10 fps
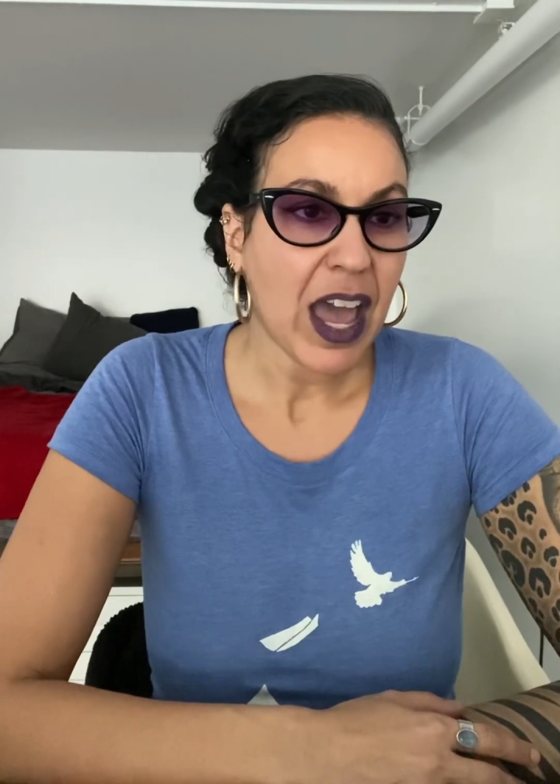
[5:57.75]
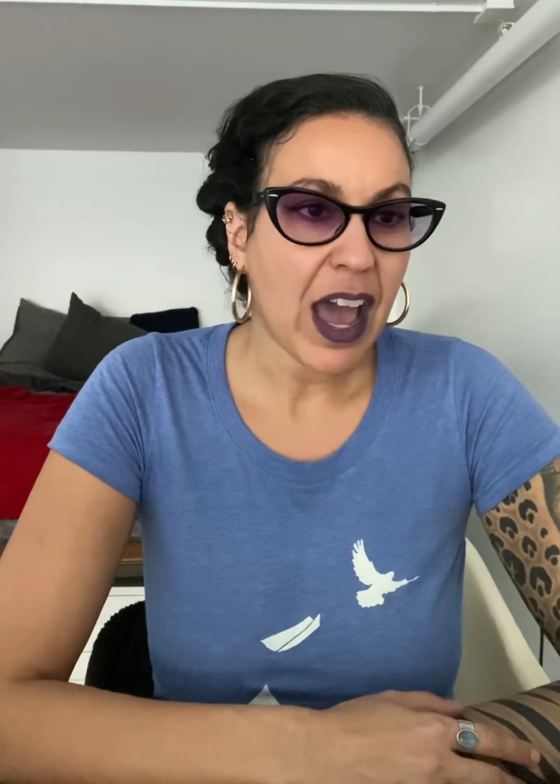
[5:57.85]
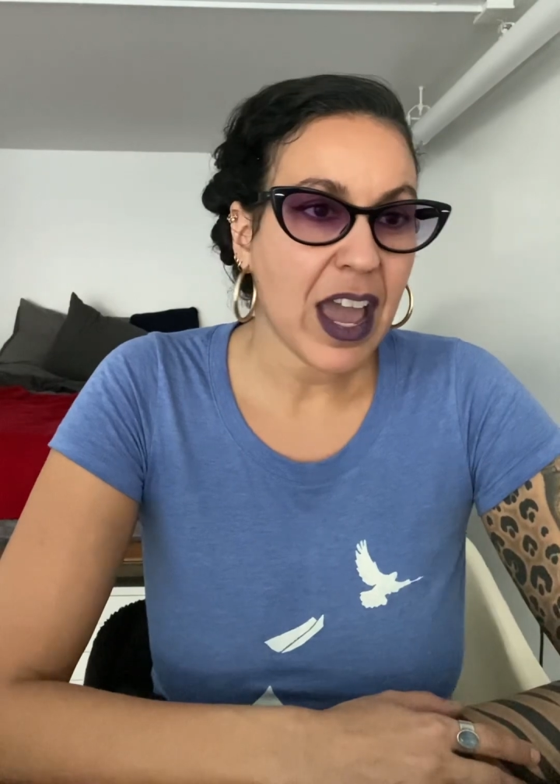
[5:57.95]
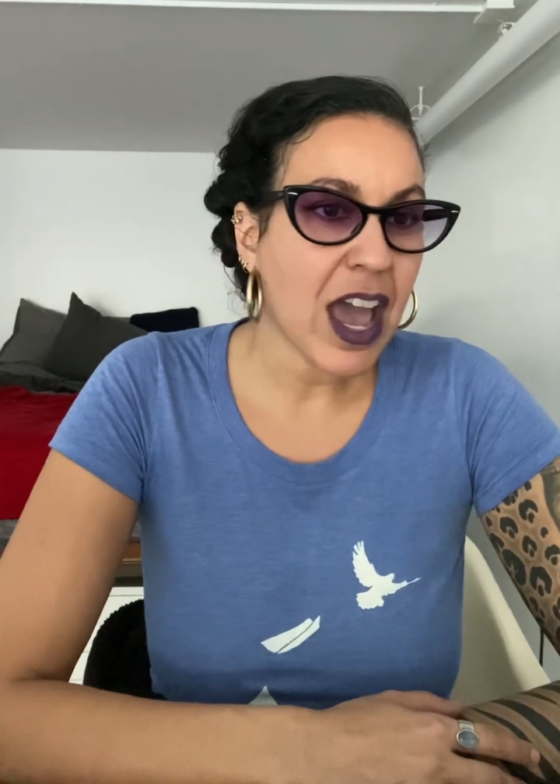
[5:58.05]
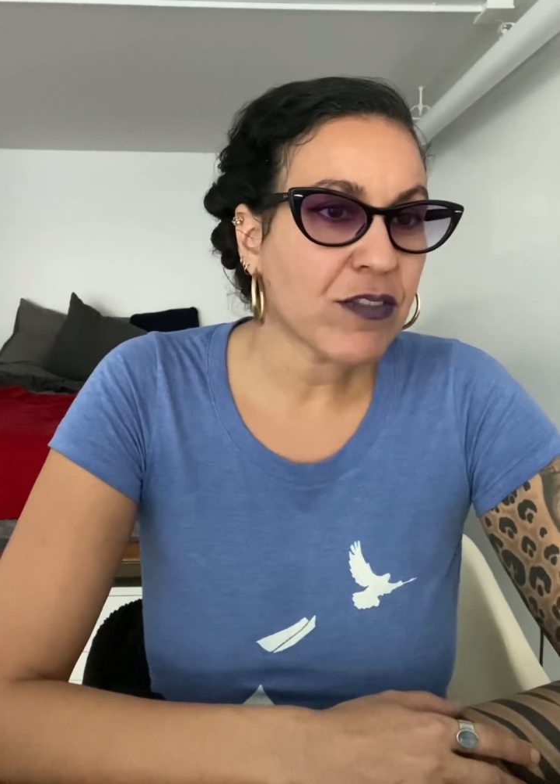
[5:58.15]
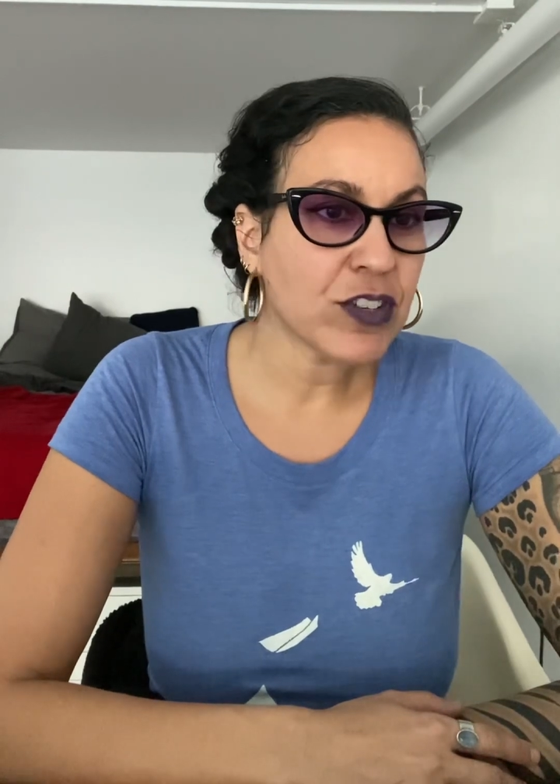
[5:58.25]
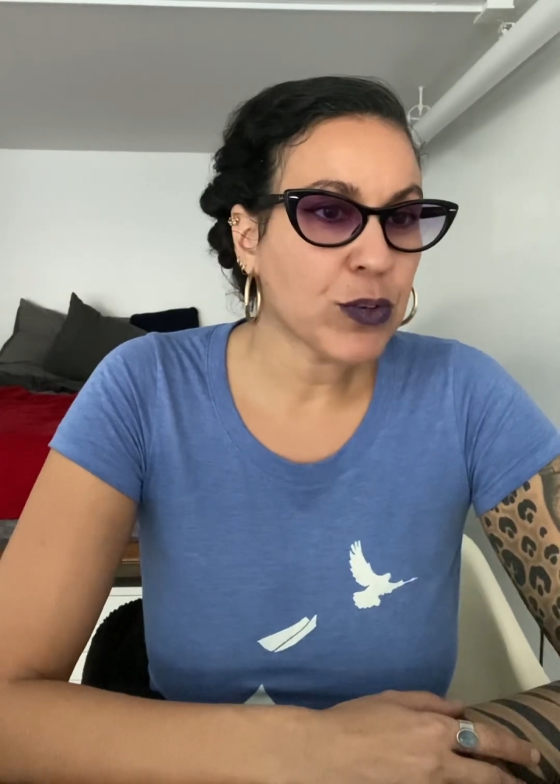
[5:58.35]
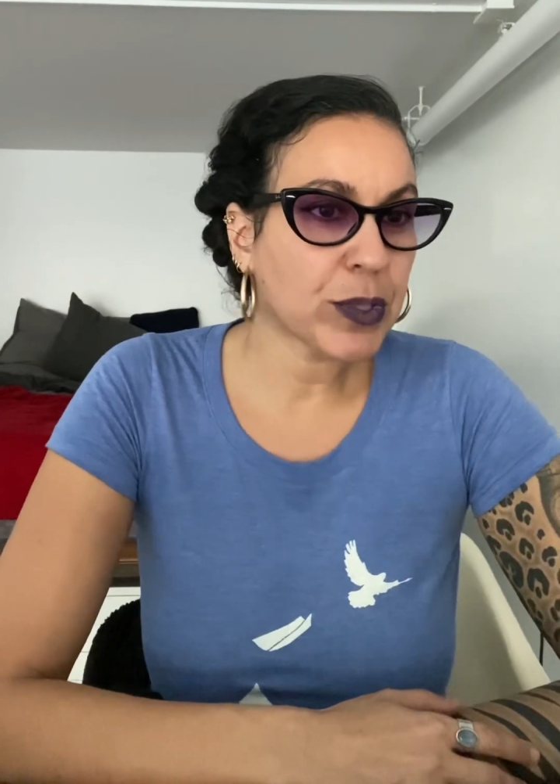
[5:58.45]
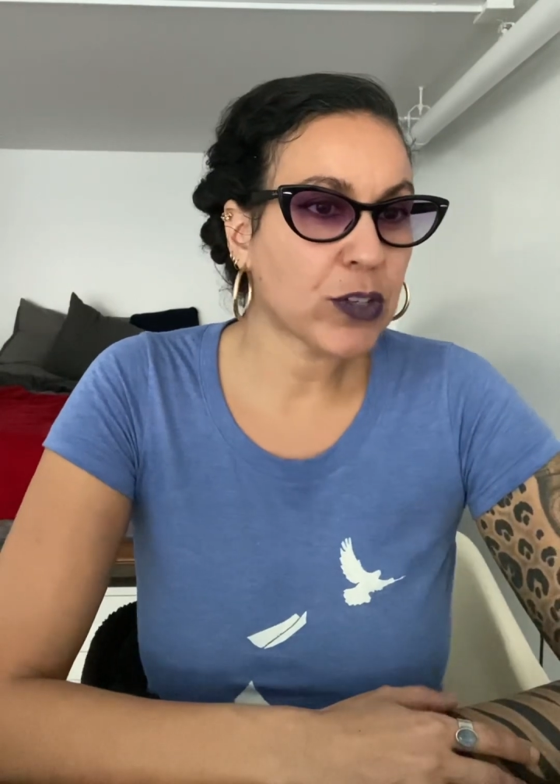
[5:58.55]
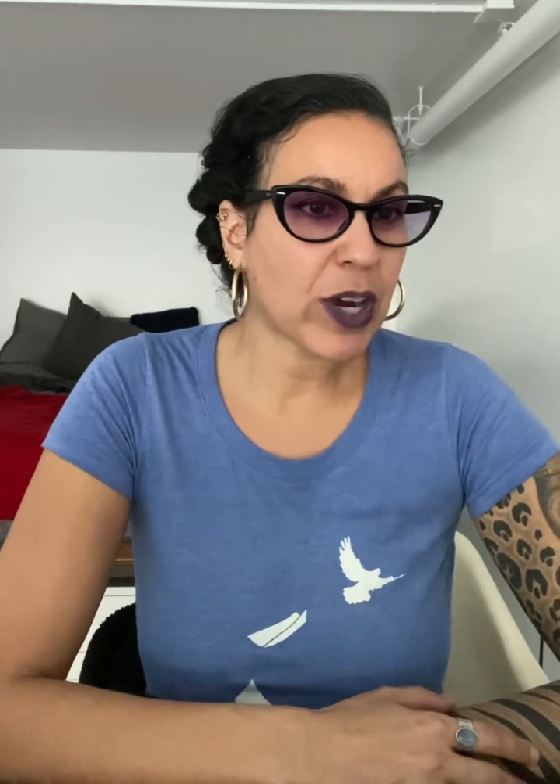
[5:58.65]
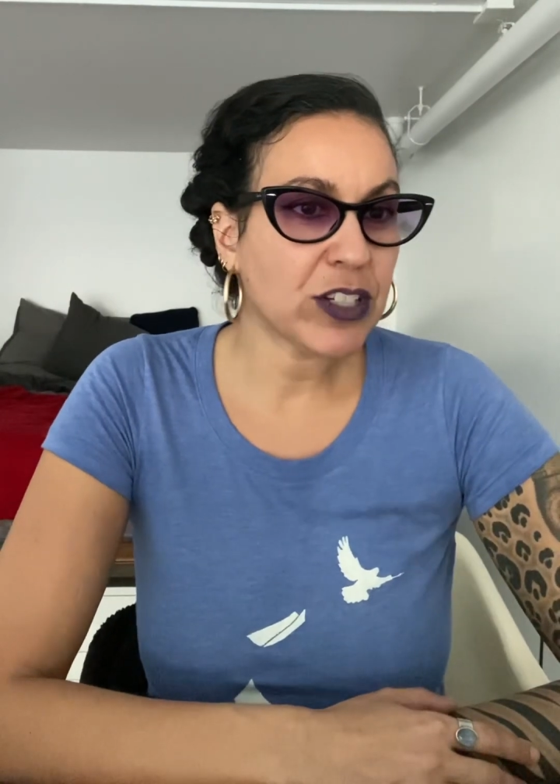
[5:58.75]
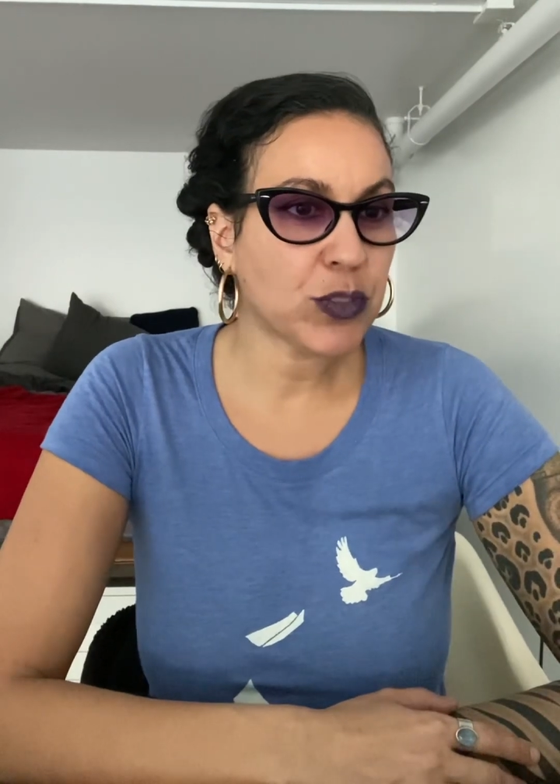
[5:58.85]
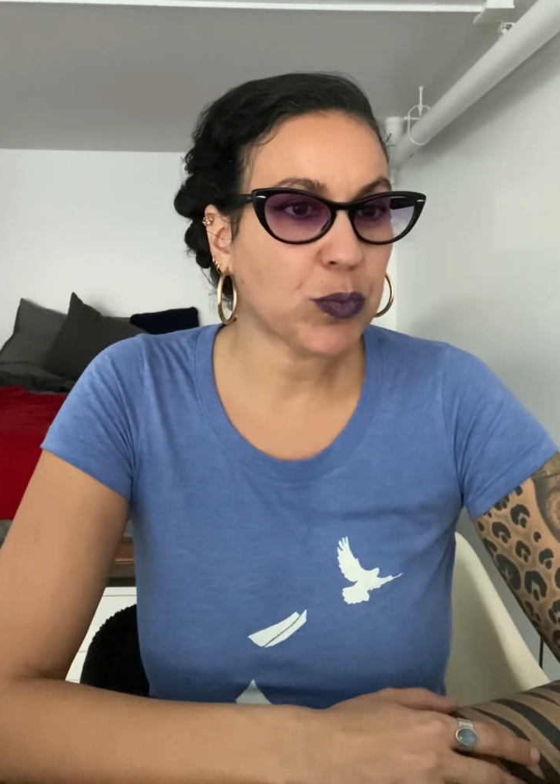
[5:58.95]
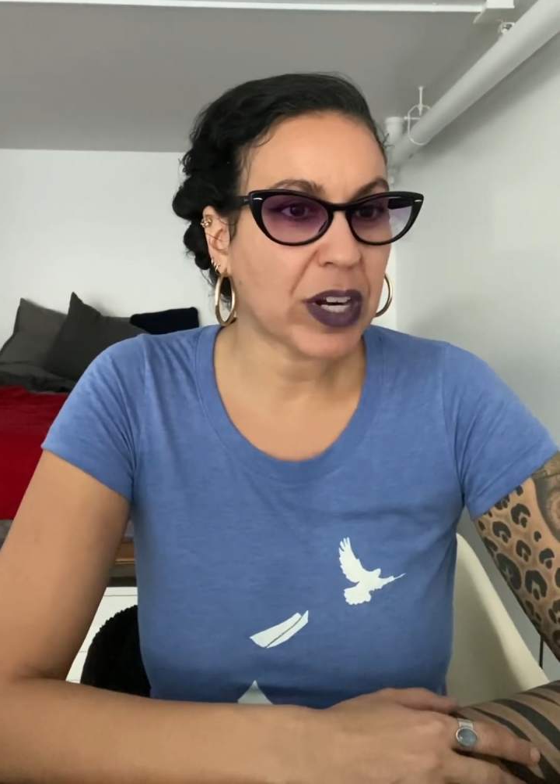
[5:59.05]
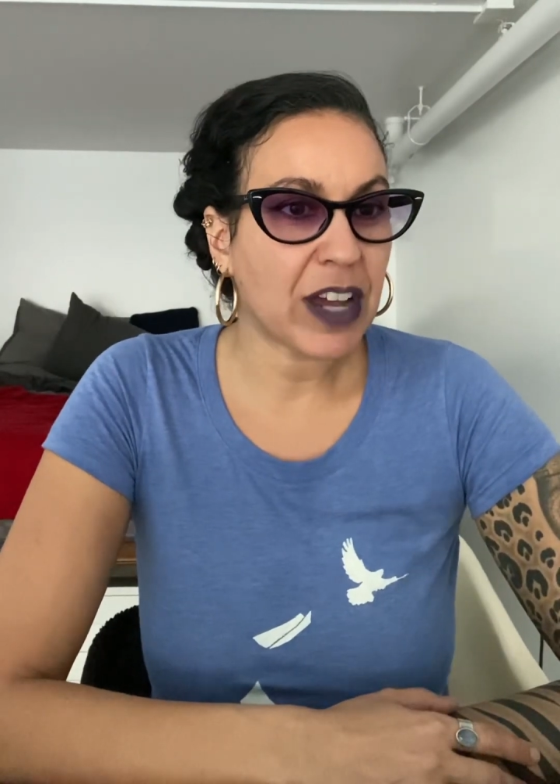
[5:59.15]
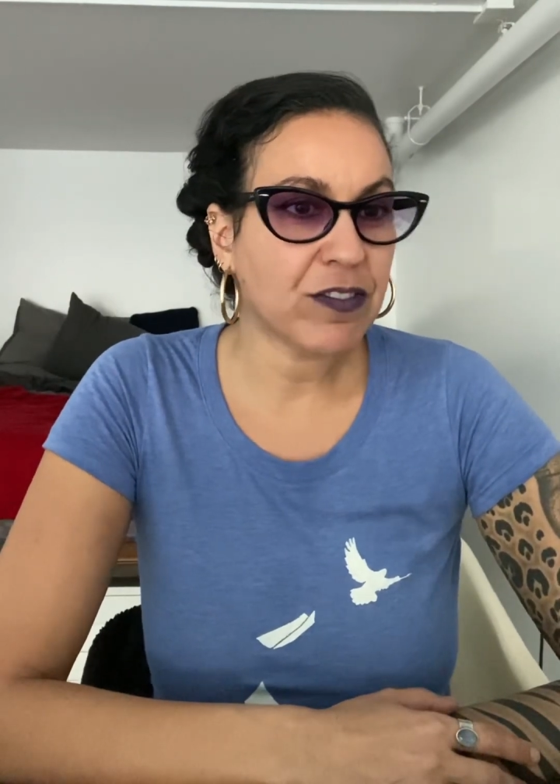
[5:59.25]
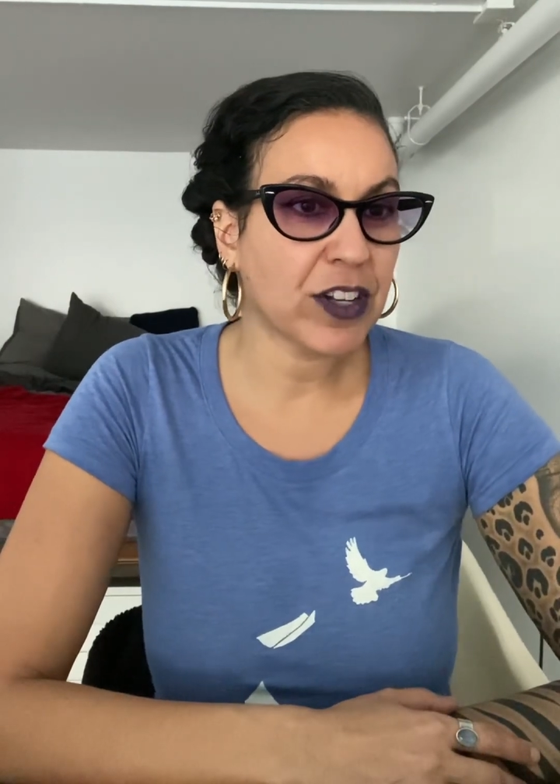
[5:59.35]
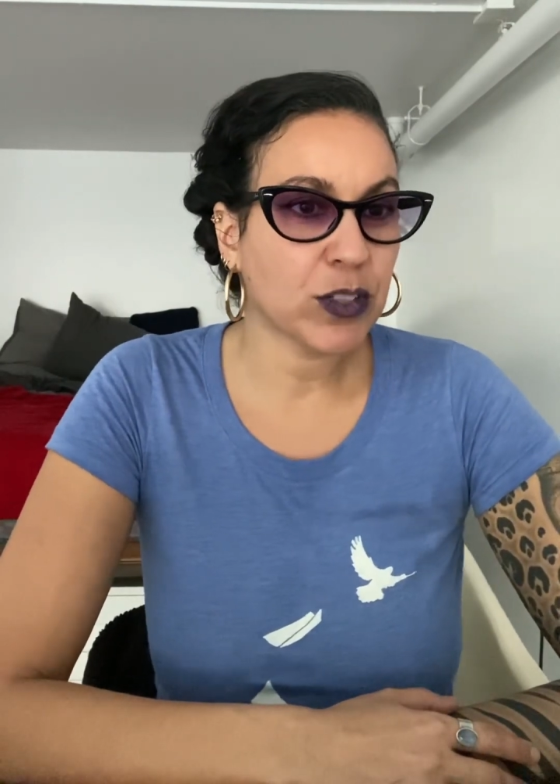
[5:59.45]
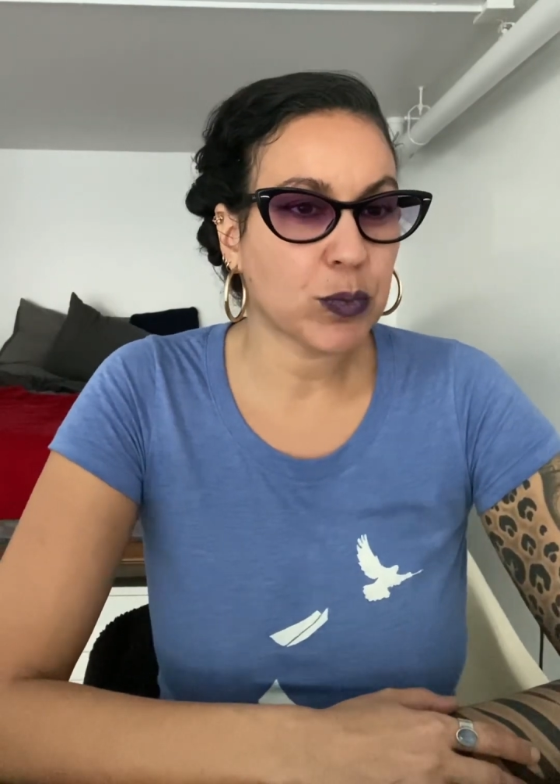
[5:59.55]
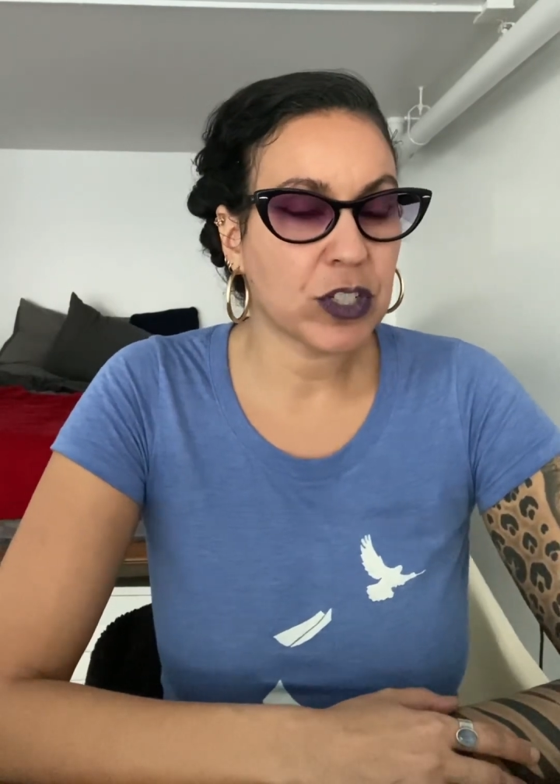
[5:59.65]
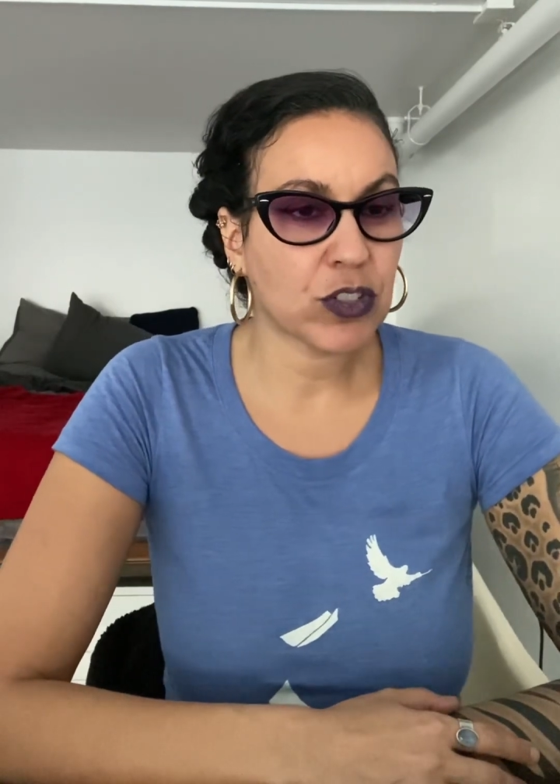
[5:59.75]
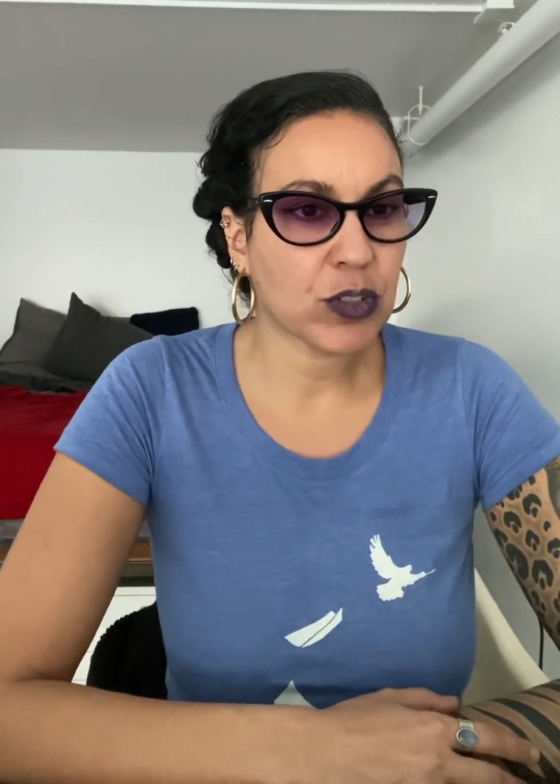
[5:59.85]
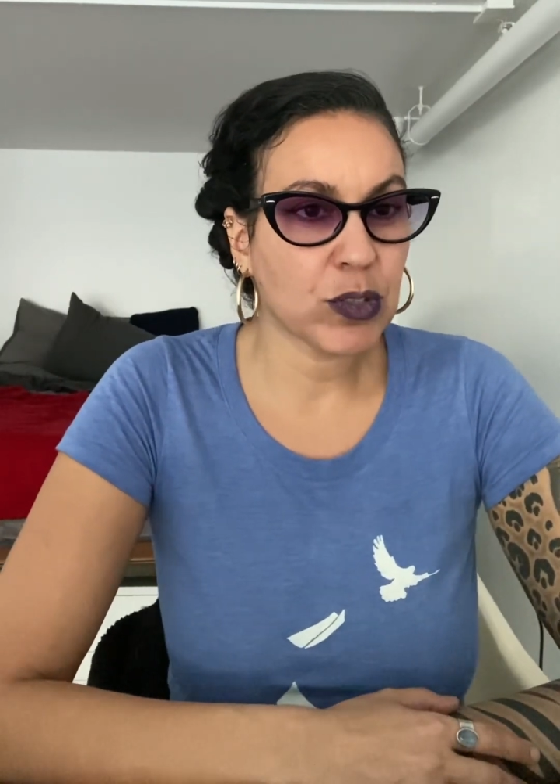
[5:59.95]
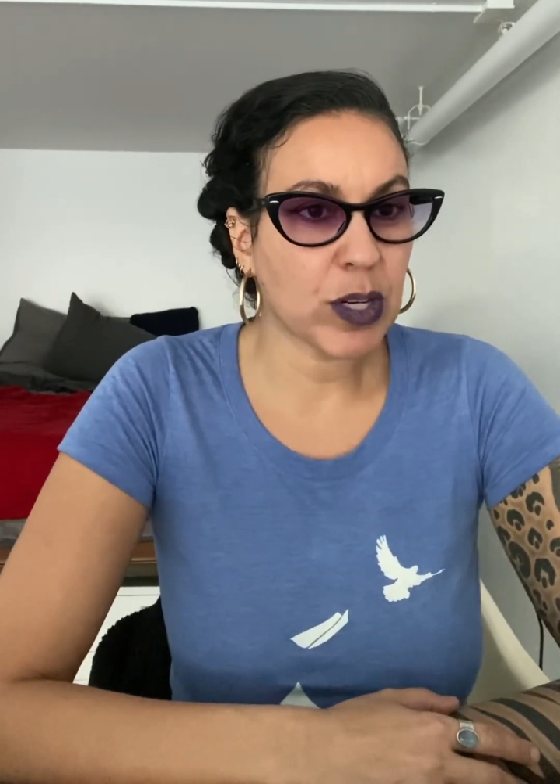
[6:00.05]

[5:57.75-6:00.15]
I have no regrets. What I felt was true.